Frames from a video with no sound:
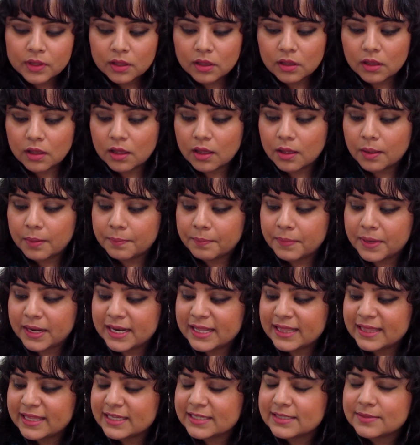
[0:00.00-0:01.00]
but
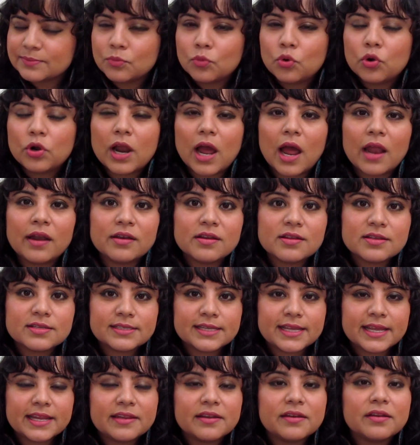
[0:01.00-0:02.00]
in this more
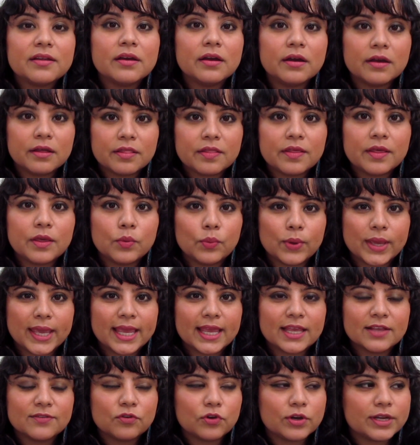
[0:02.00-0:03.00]
understated, earthy
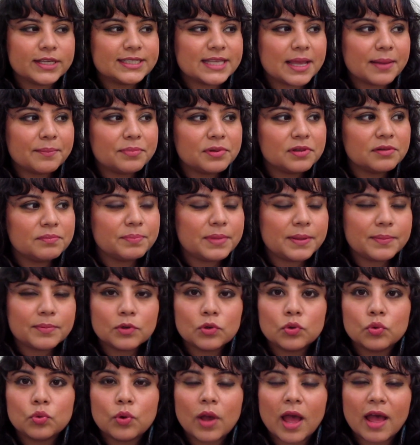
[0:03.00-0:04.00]
way. For example, people
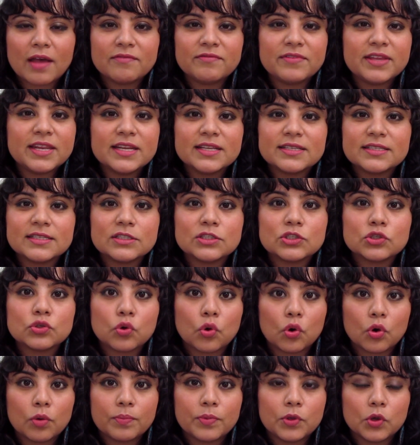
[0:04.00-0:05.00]
who have Venus in
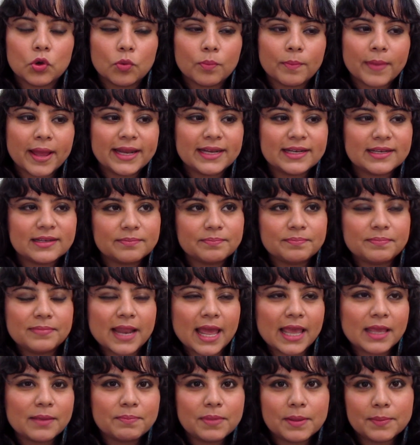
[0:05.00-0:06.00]
Scorpio might
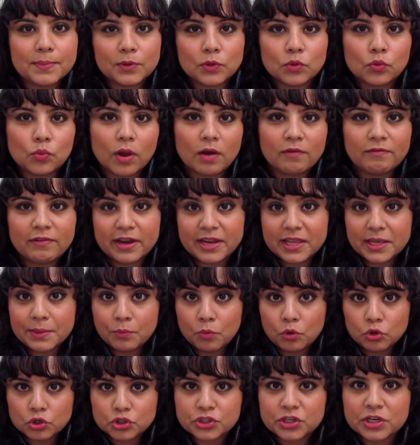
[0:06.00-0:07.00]
like people who are very
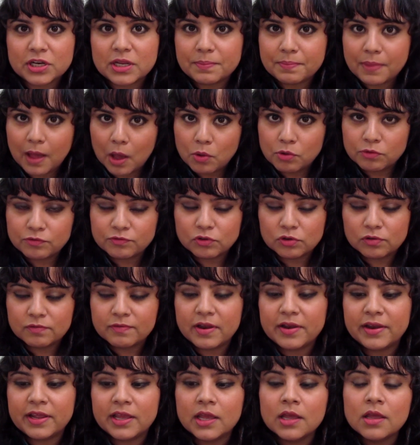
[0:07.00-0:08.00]
emotionally powerful,
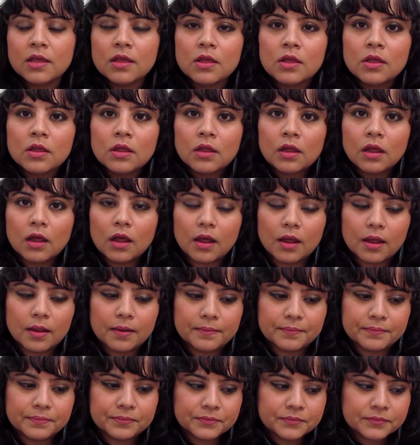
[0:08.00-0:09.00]
very,
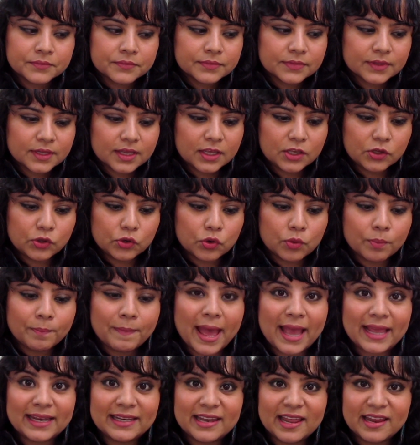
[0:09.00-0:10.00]
you know,
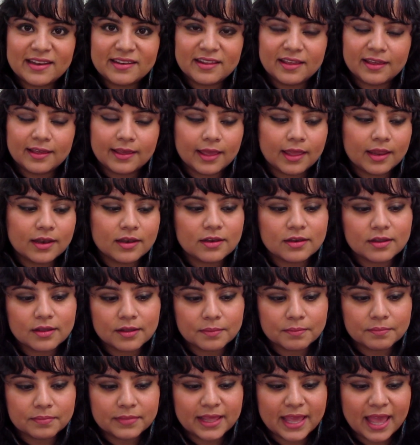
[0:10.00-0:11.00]
magnetic, and
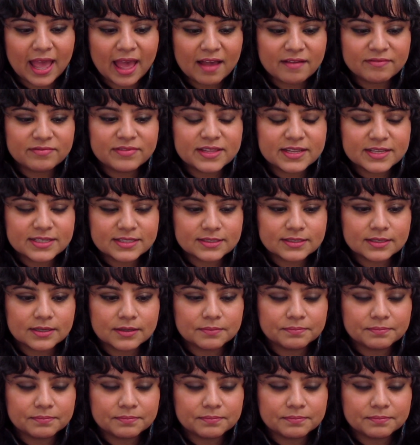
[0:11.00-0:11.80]
they have this